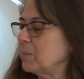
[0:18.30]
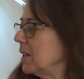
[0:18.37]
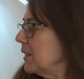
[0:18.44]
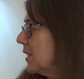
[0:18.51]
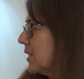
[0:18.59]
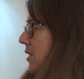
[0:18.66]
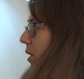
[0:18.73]

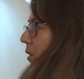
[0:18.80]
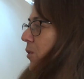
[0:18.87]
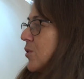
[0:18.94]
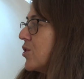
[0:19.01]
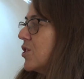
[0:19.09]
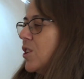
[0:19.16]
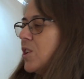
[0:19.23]
about this
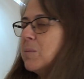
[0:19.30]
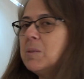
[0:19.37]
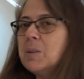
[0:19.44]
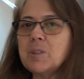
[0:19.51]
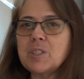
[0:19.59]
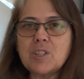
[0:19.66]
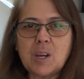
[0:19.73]
old
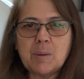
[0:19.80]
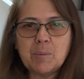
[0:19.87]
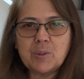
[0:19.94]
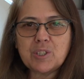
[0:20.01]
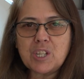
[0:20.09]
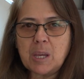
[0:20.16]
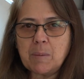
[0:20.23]
Janome which I
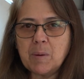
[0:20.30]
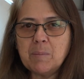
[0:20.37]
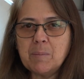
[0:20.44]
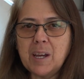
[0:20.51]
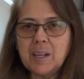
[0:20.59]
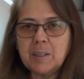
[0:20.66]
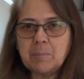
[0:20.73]
bought cheap
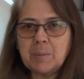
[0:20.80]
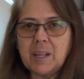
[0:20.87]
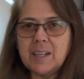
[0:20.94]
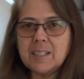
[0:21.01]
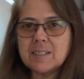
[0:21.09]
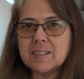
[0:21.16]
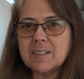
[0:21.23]
on
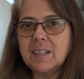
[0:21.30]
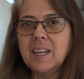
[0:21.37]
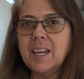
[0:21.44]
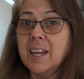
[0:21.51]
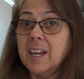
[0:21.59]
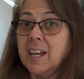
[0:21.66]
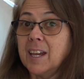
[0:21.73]
Marketplace,
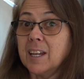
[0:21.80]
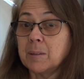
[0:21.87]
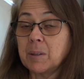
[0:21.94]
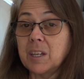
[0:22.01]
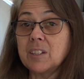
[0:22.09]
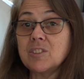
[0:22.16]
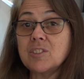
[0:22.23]
and
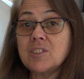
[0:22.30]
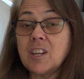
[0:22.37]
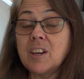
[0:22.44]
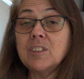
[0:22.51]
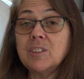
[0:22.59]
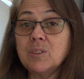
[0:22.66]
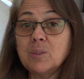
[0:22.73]
I'm going to
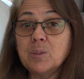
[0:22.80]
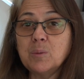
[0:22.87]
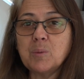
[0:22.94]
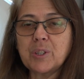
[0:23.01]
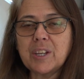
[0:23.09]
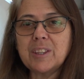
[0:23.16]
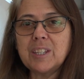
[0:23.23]
tell you
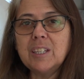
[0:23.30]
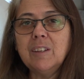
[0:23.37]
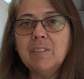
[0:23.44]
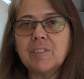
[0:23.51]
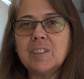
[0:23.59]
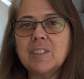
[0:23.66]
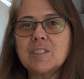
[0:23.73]
what I think
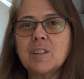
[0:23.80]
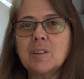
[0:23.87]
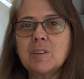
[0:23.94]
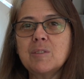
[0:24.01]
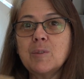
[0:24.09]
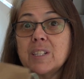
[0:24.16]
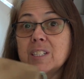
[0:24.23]
of it
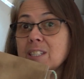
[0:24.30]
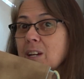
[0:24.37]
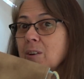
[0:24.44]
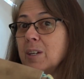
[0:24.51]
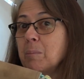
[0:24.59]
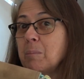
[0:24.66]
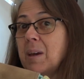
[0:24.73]
when
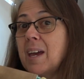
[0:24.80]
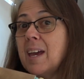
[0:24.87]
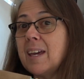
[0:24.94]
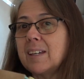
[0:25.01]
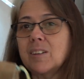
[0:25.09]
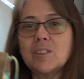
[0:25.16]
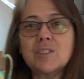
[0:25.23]
sewing a
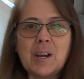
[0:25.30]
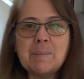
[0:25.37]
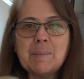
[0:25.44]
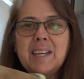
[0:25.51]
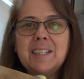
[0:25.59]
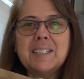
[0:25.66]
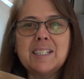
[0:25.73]
bag. I
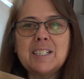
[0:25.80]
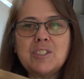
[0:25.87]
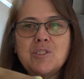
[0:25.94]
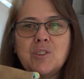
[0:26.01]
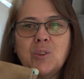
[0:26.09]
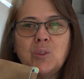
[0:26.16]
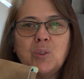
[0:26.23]
made
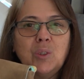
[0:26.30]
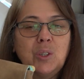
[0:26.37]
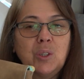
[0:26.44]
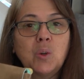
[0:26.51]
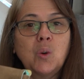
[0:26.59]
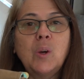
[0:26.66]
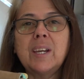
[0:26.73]
these two
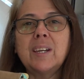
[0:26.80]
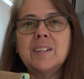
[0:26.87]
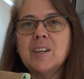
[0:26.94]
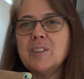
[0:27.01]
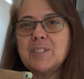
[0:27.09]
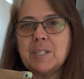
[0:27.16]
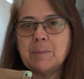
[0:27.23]
quick
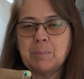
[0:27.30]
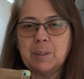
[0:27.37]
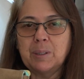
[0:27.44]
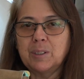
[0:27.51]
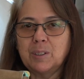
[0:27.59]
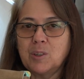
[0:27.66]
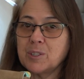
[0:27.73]
no-zip
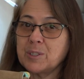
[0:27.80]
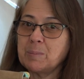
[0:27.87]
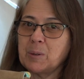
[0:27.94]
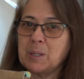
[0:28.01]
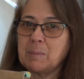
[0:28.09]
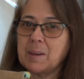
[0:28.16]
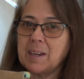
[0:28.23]

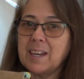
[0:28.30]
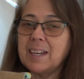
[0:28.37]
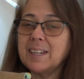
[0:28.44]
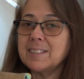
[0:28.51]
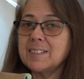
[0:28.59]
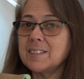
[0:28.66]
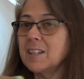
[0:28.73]
crossbody
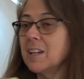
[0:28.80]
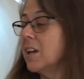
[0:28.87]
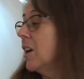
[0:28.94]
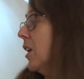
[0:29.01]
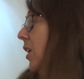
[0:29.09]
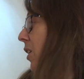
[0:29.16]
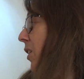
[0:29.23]
bags
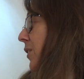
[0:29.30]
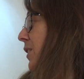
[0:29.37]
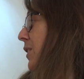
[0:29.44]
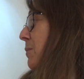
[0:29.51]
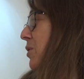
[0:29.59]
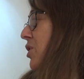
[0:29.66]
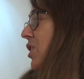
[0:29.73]
on
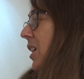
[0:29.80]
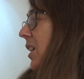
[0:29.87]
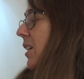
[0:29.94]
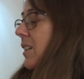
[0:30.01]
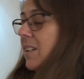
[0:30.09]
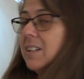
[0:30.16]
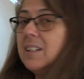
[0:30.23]
this
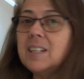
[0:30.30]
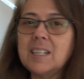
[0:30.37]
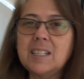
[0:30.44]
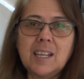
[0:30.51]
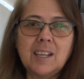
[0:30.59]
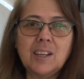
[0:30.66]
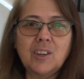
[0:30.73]
machine.
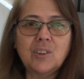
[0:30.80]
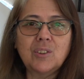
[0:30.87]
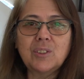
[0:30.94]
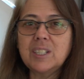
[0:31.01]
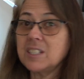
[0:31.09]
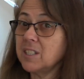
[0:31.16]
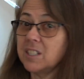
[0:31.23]

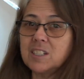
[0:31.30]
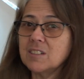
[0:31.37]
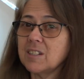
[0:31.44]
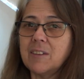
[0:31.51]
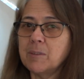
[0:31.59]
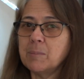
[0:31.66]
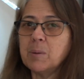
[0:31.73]
Now, it didn't
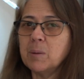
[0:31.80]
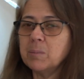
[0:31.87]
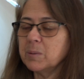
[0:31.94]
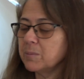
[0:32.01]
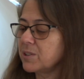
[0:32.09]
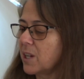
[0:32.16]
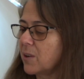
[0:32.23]
have a
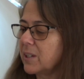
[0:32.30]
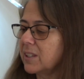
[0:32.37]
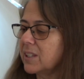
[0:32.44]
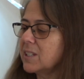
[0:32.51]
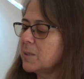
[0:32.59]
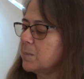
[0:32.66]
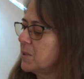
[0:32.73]
problem sewing
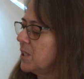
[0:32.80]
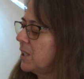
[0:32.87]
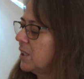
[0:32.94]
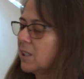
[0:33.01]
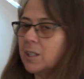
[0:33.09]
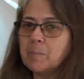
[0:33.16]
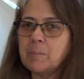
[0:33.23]
these
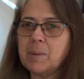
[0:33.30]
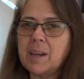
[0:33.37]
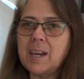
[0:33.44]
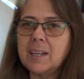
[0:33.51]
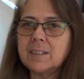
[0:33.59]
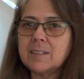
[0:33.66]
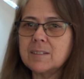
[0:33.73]
particular
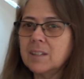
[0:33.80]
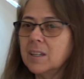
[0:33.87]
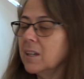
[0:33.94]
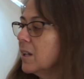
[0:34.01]
bags,